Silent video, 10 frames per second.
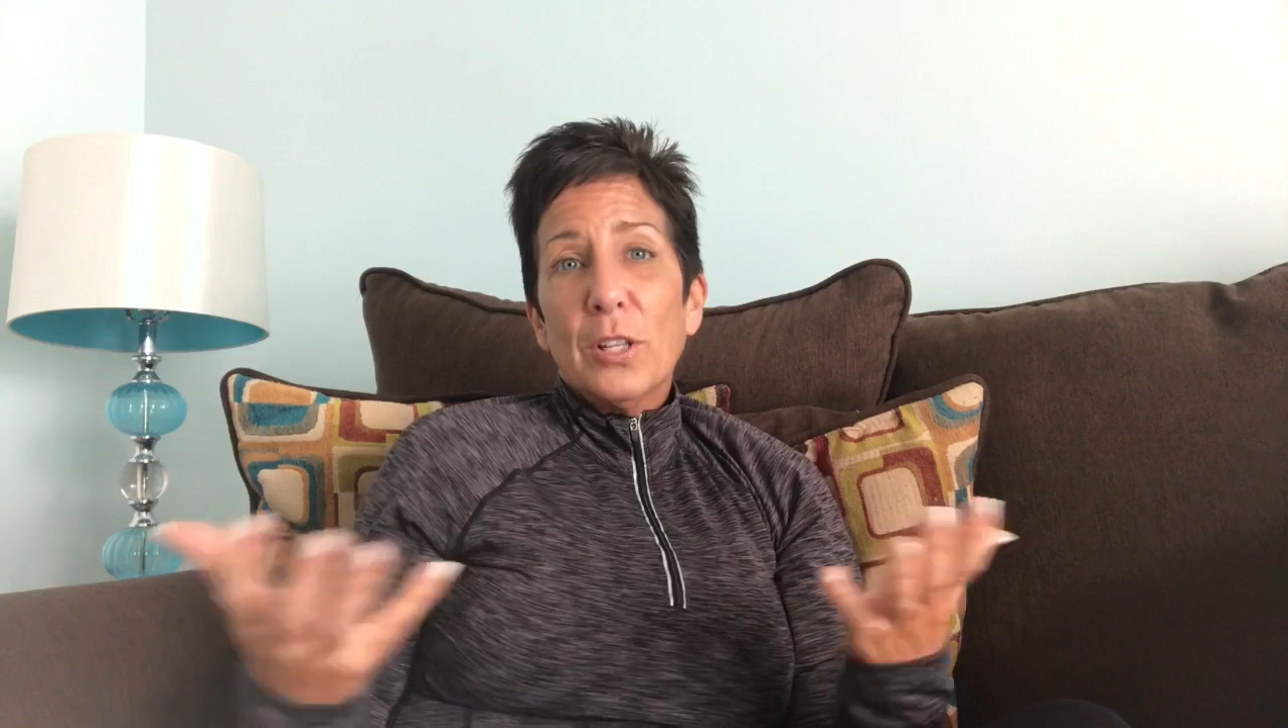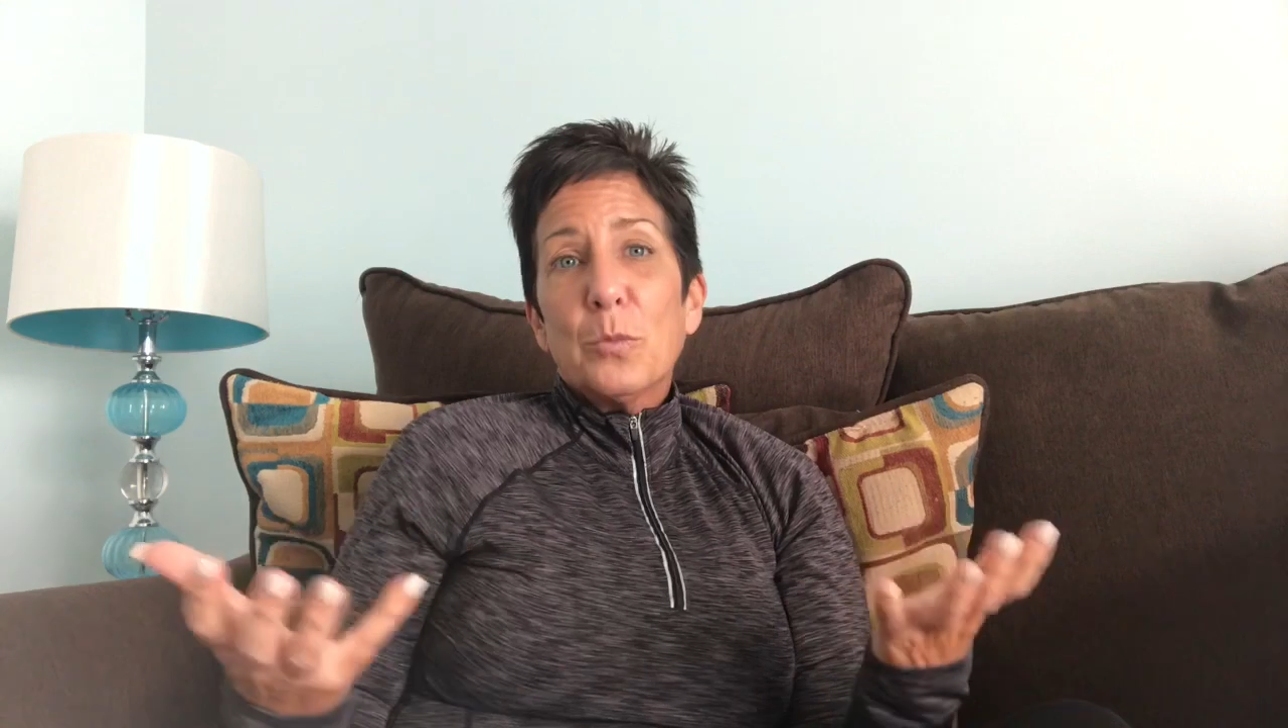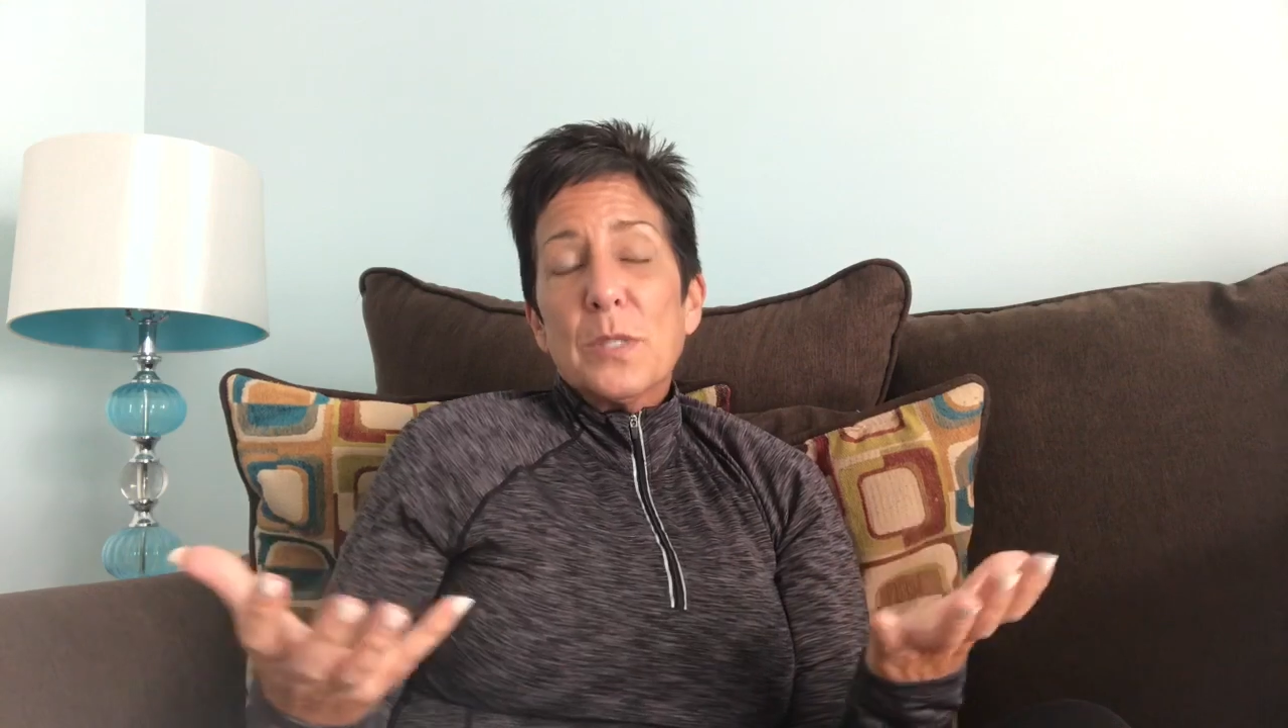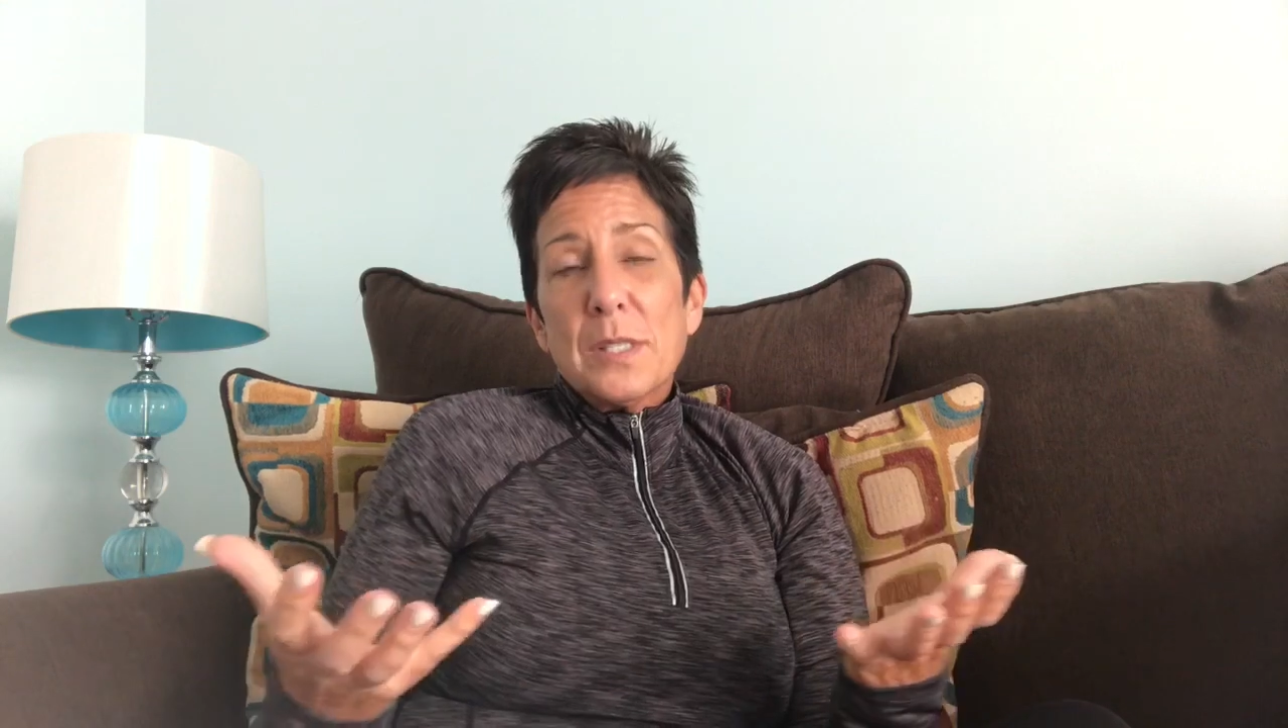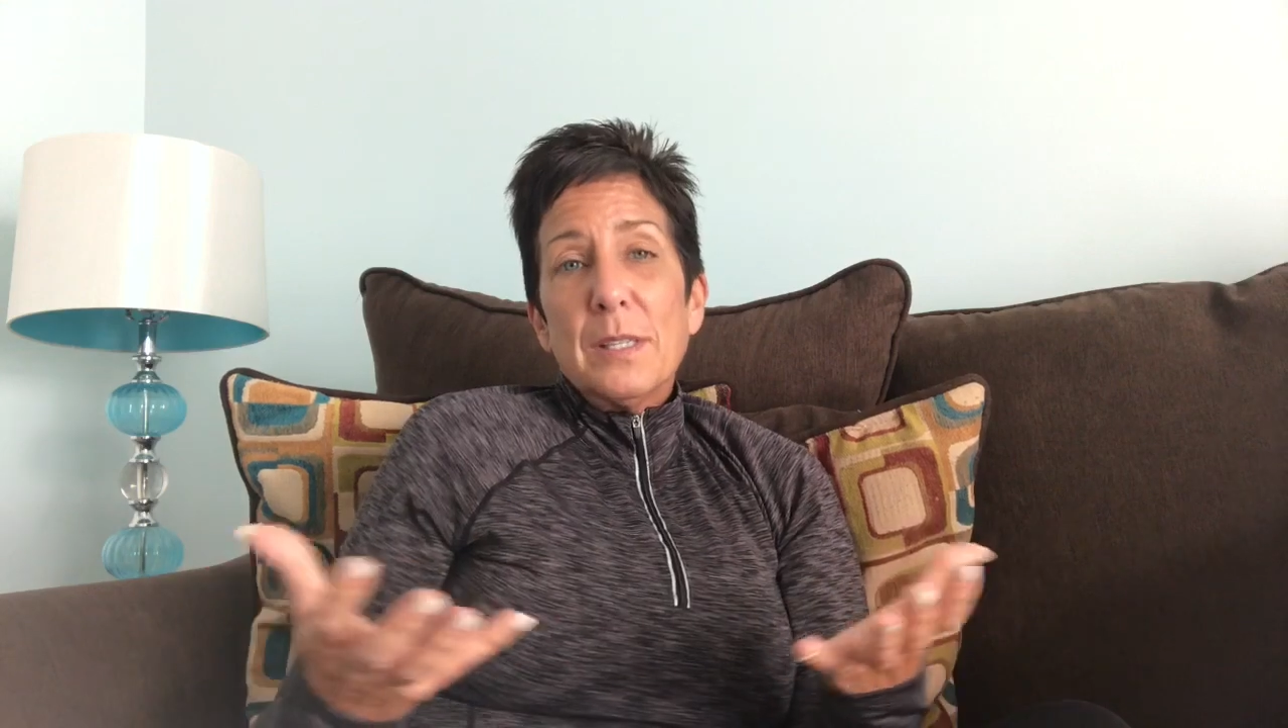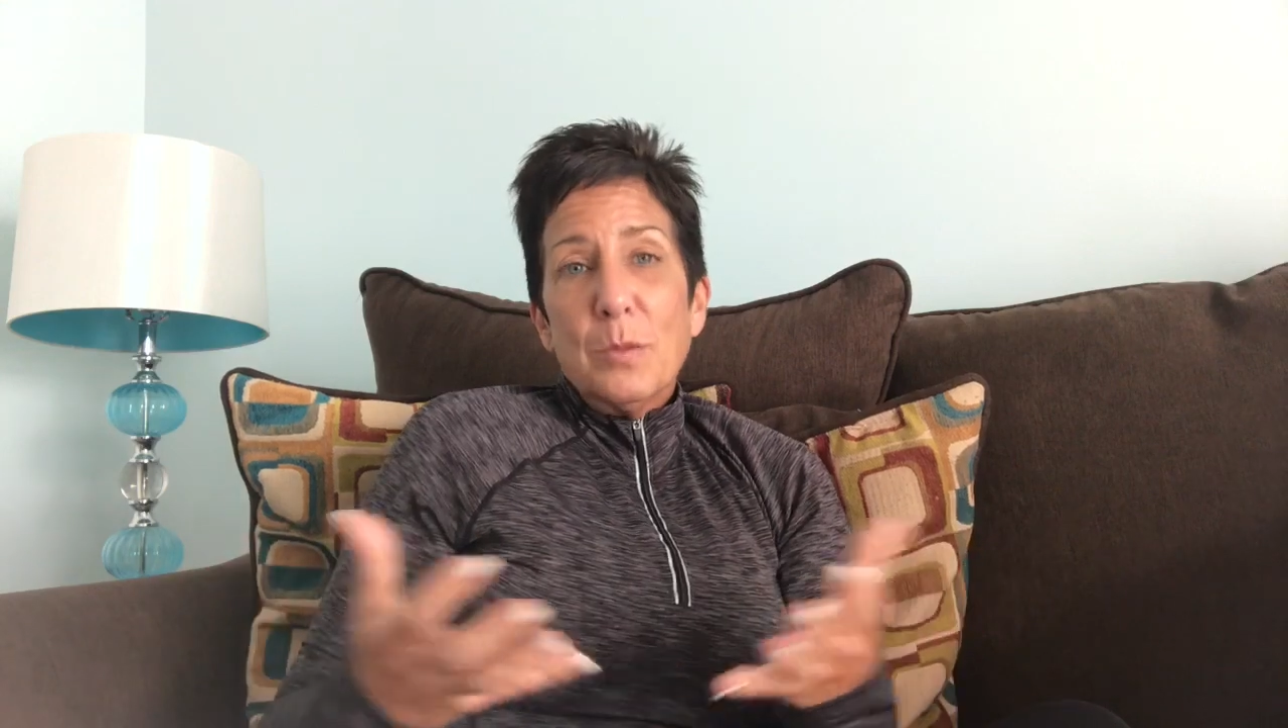it was